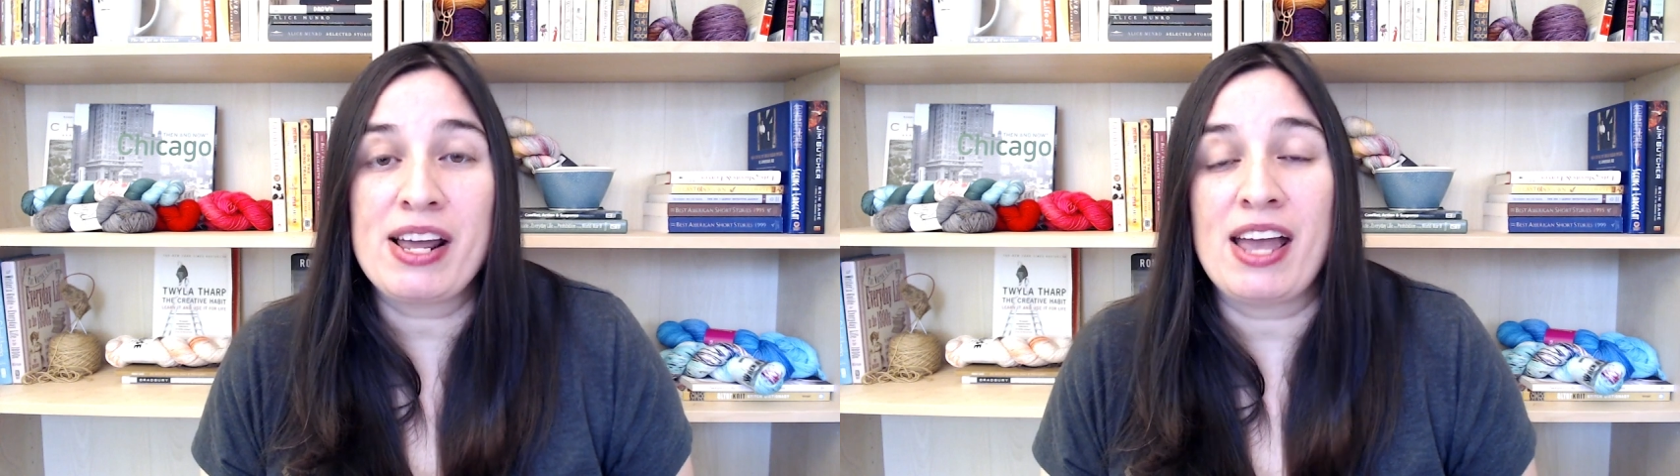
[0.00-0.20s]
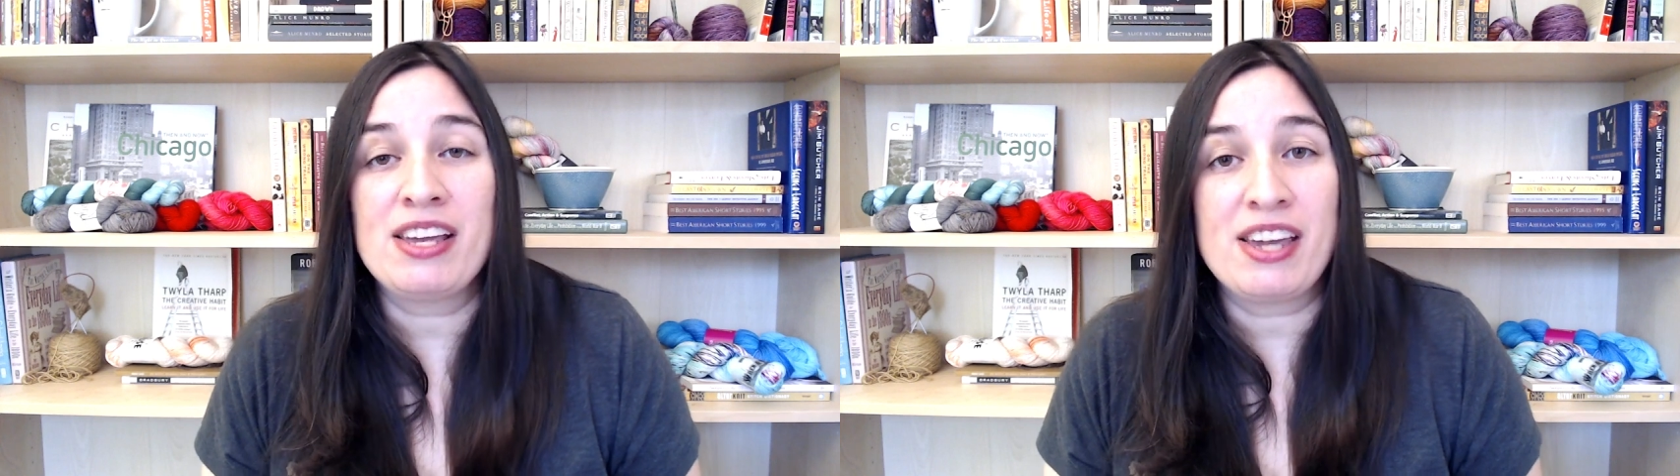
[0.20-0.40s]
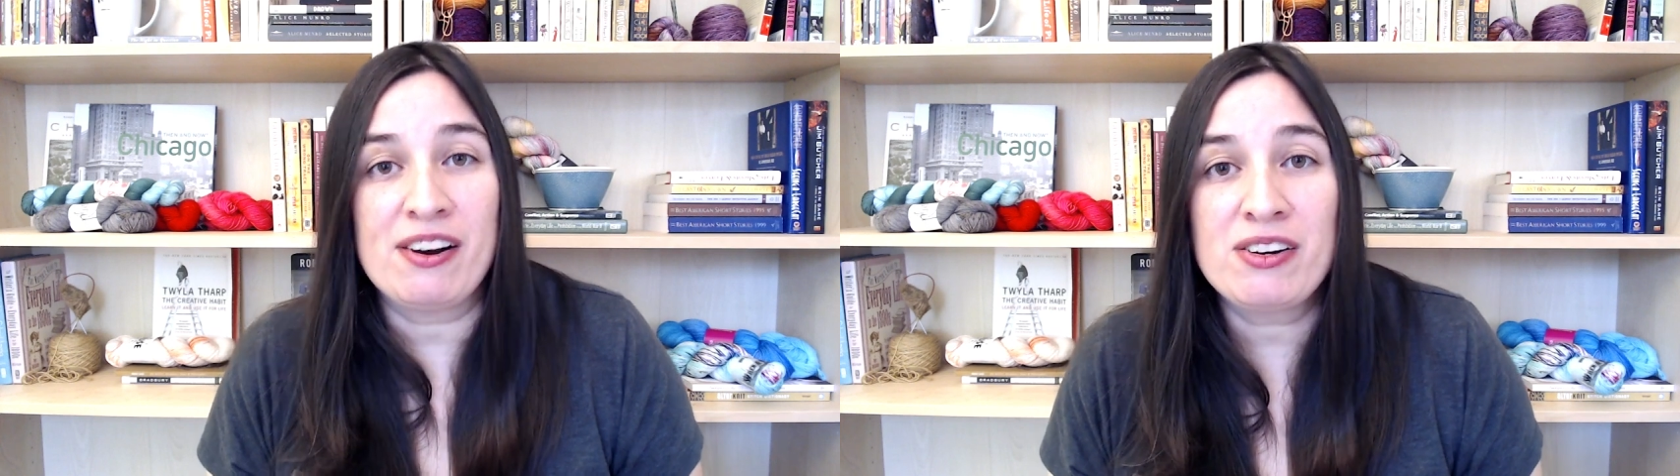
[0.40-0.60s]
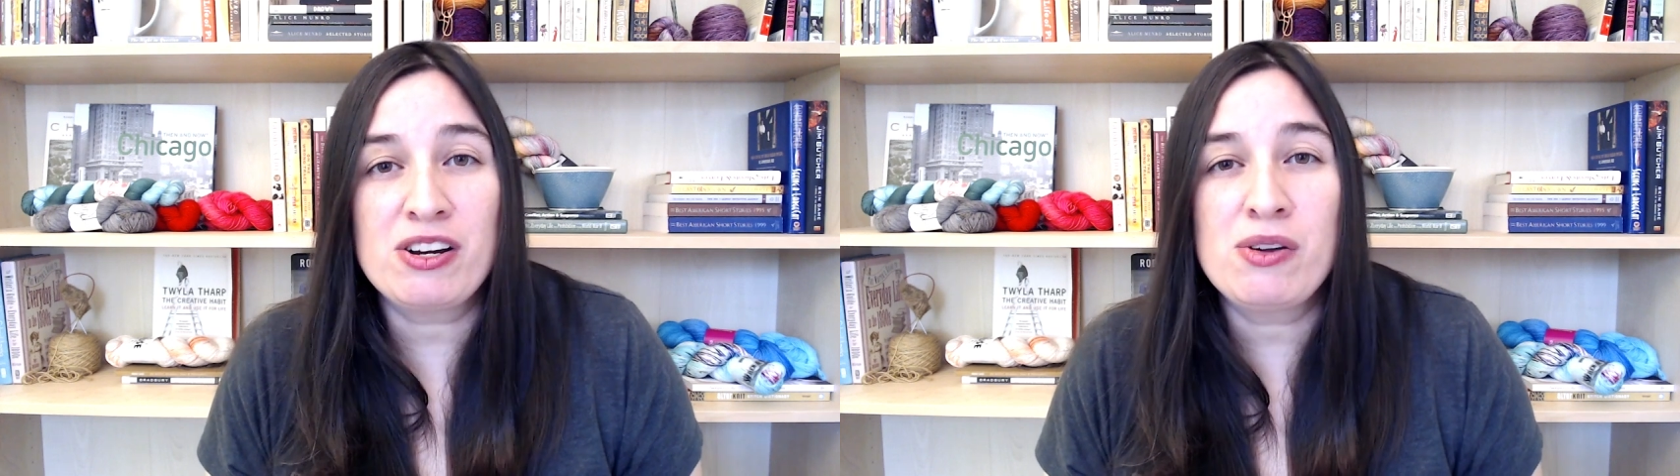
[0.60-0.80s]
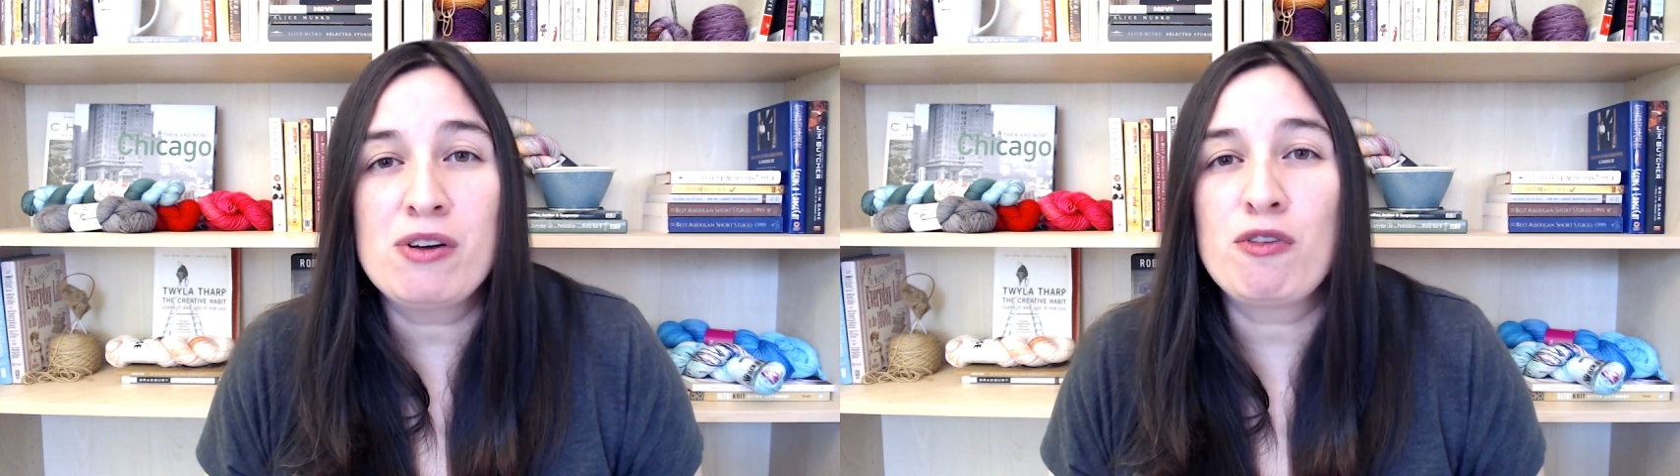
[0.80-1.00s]
a character
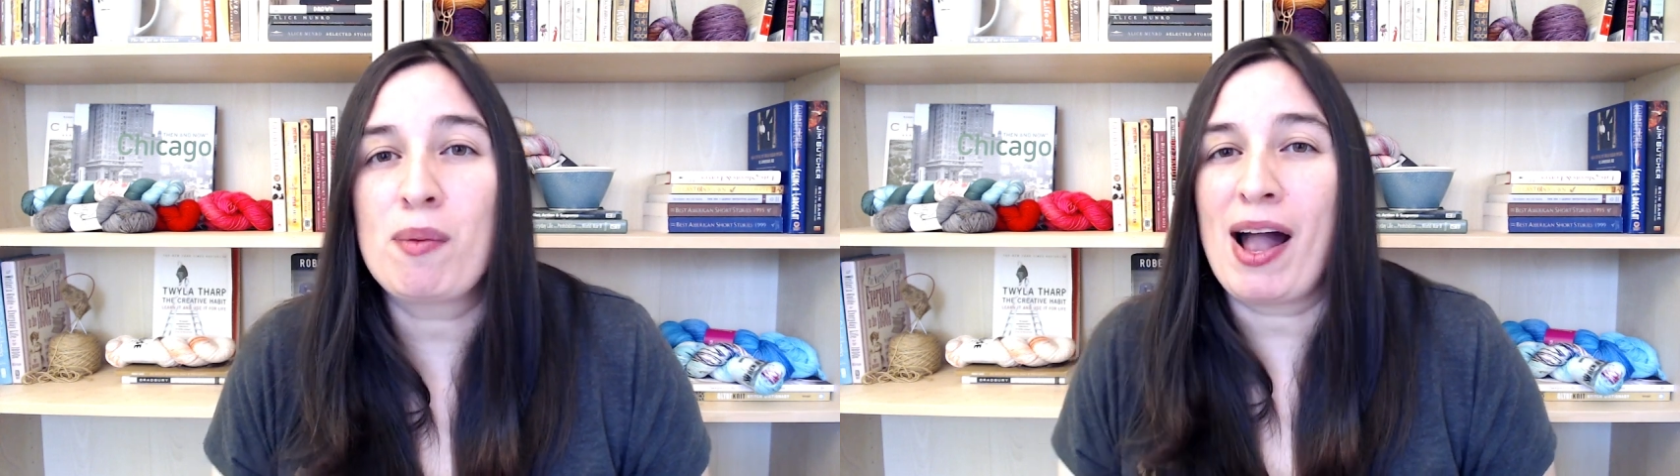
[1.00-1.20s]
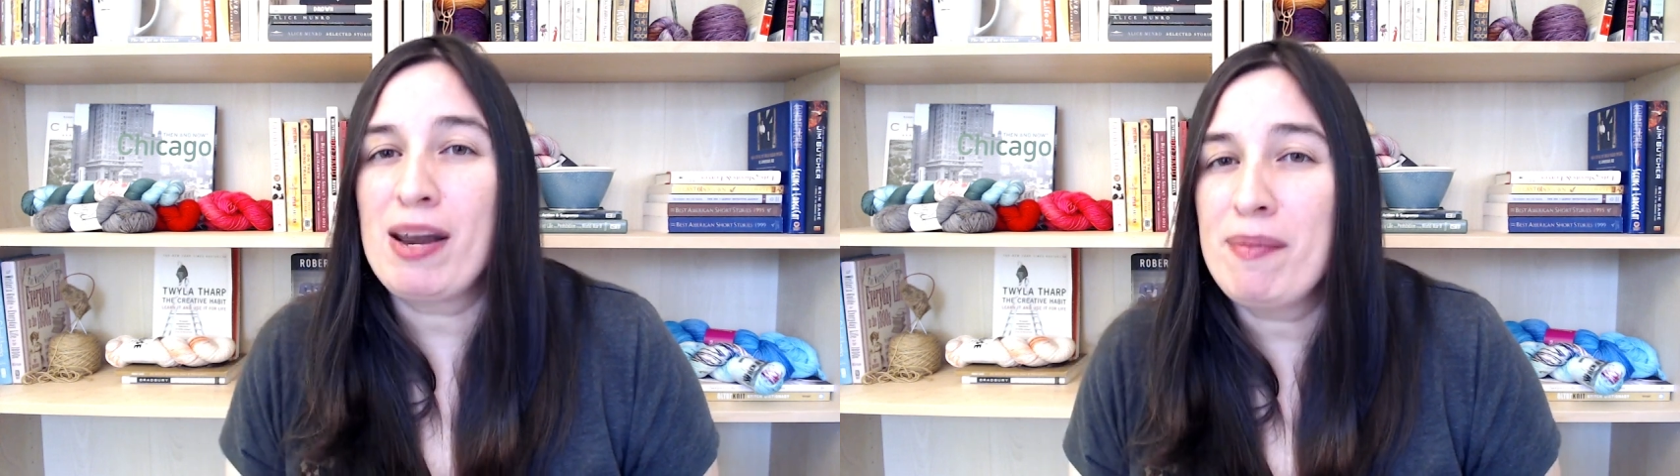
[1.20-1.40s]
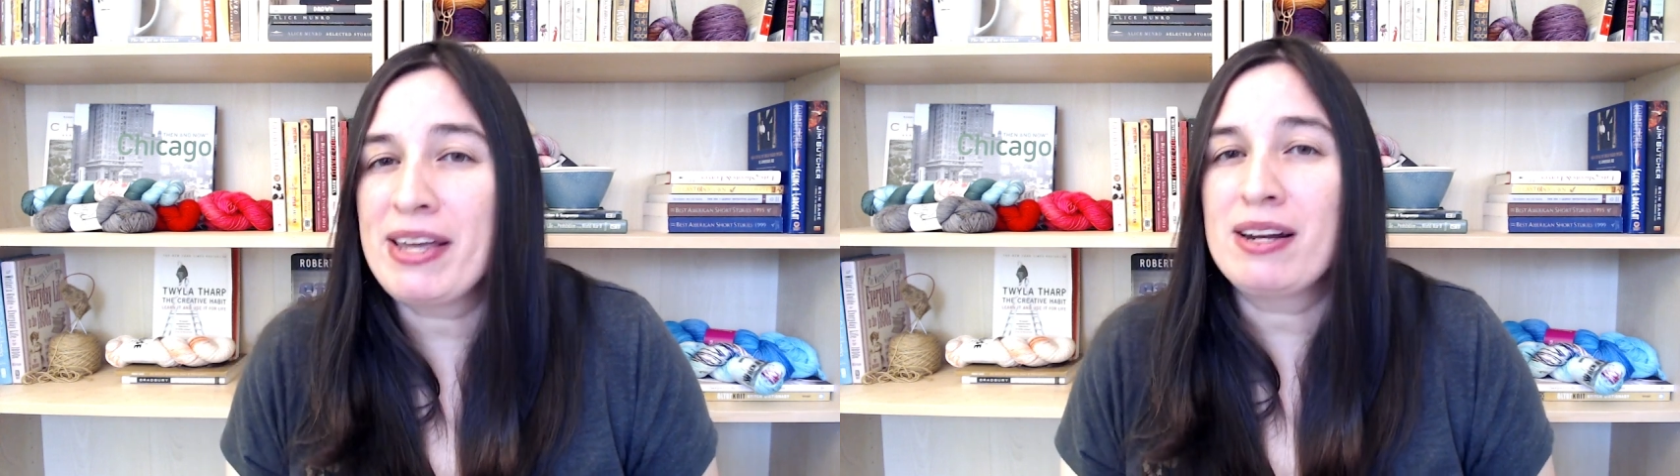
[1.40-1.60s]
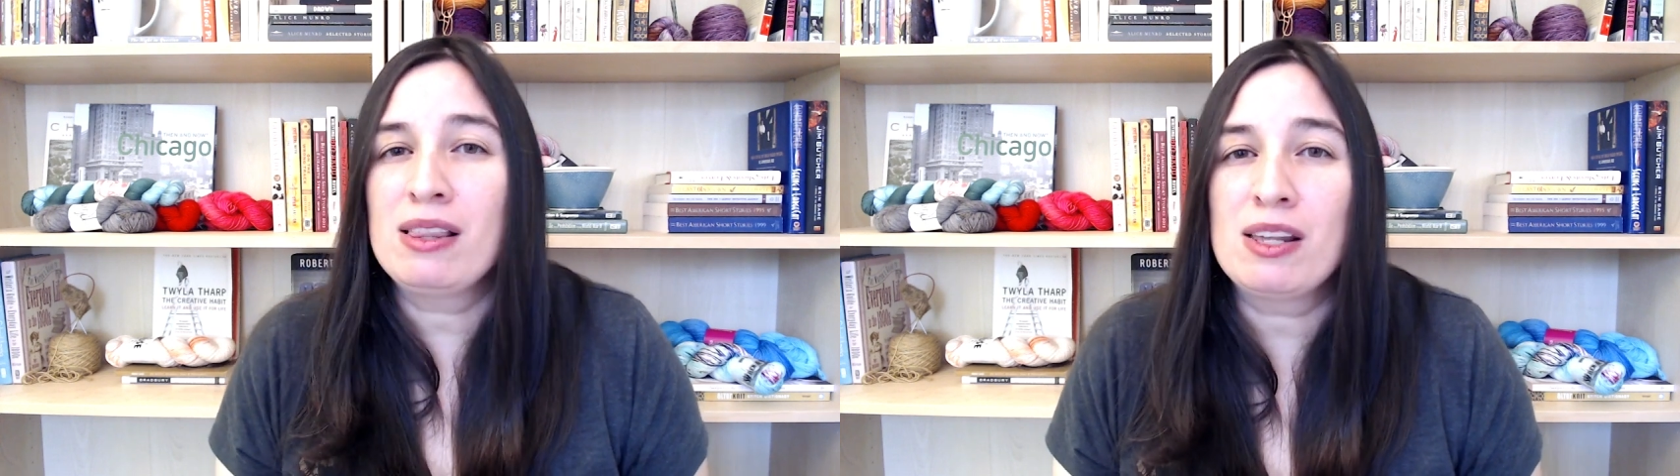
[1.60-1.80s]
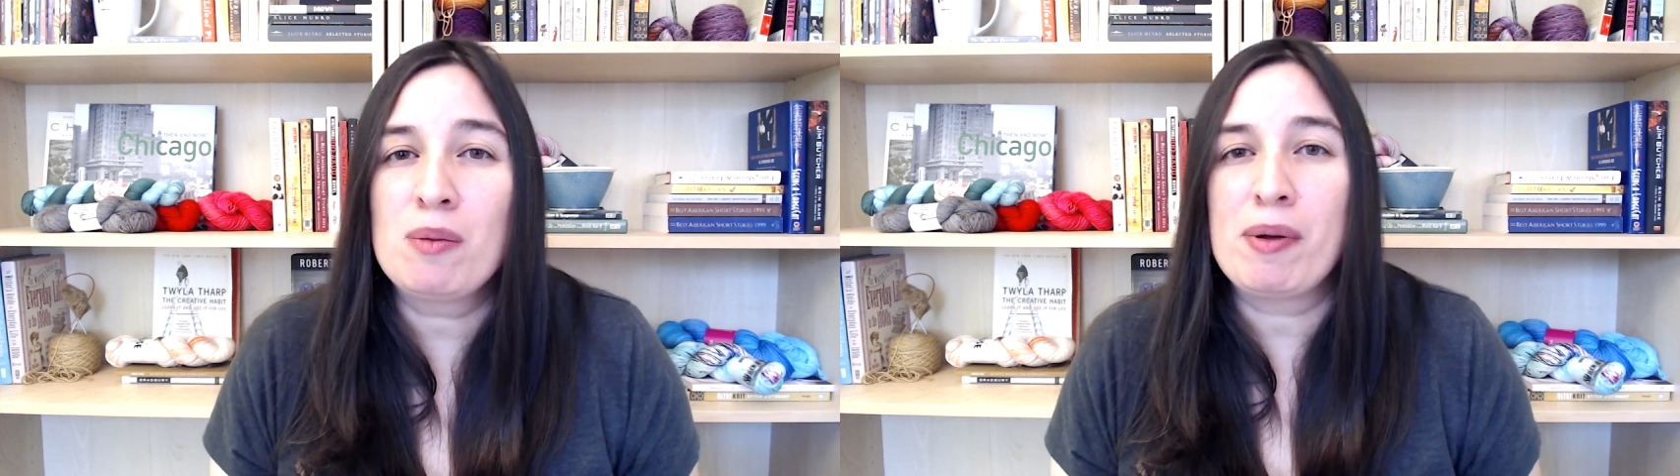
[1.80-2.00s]
uniform, I'd make it a
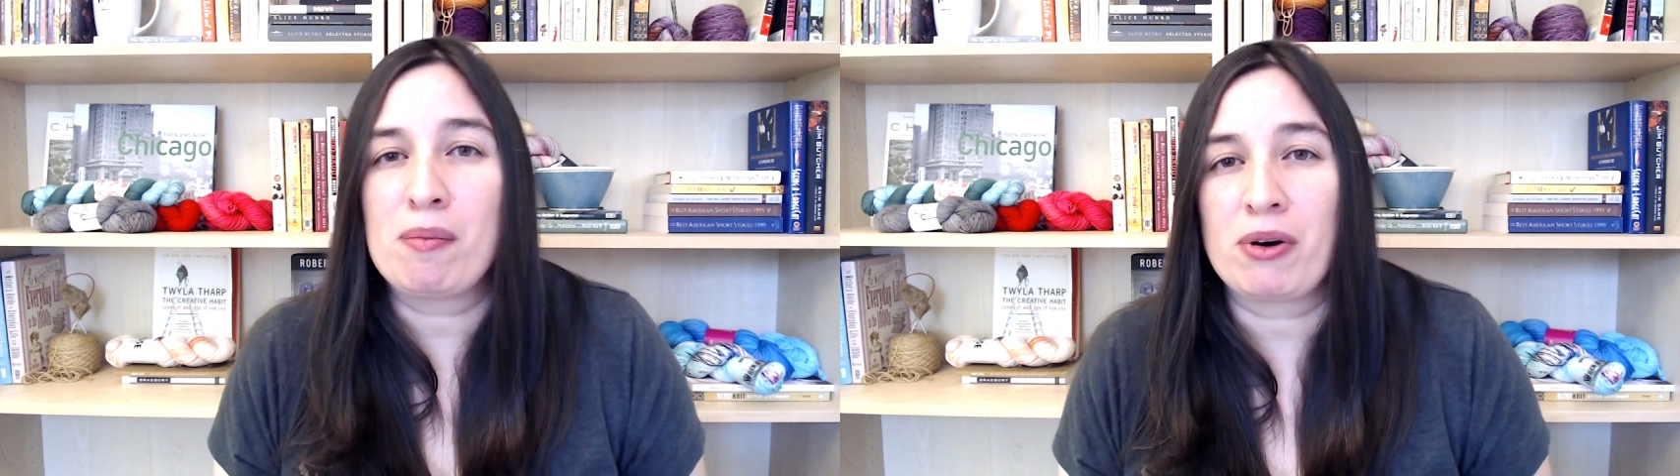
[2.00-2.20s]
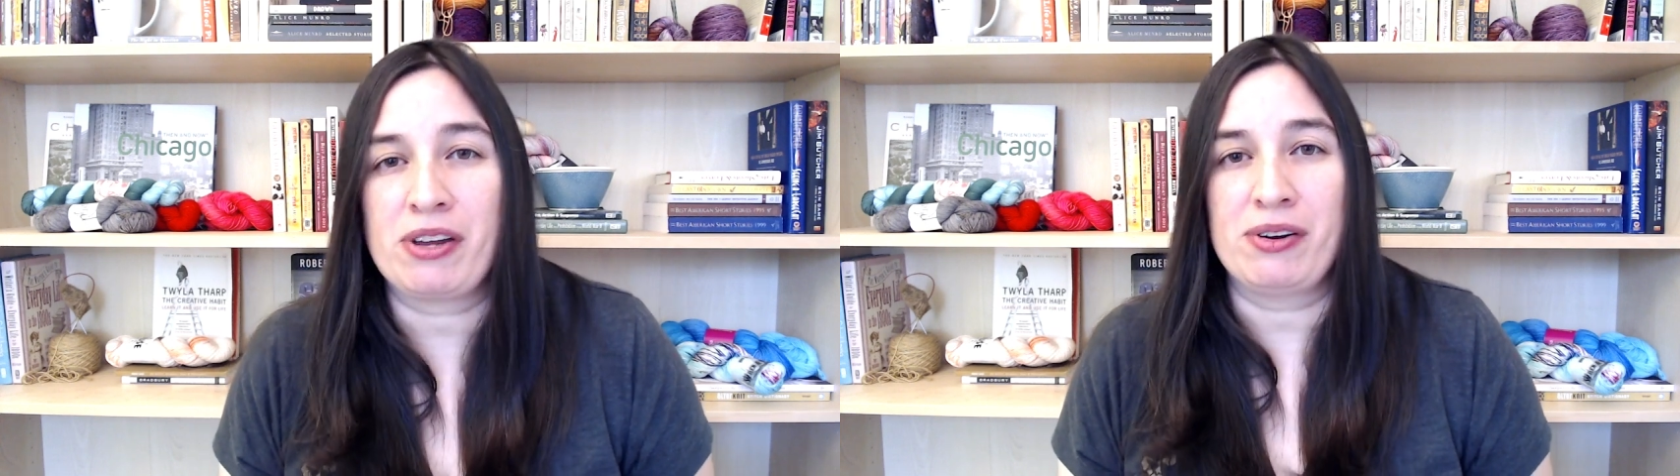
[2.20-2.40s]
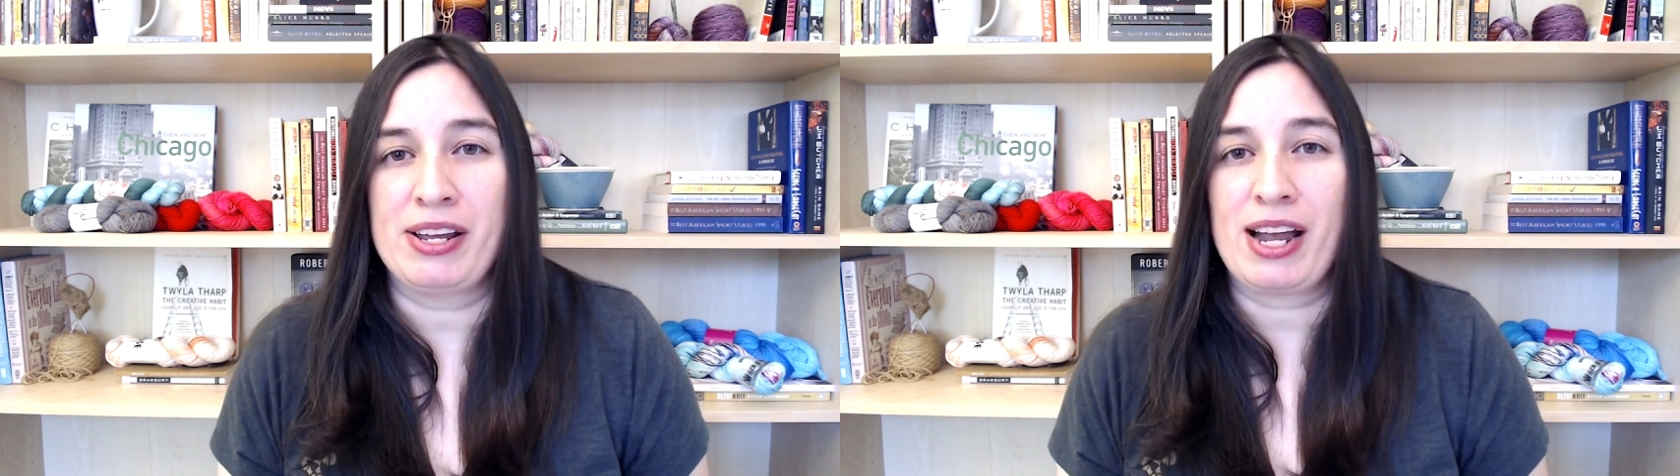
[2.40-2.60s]
little bit more unique.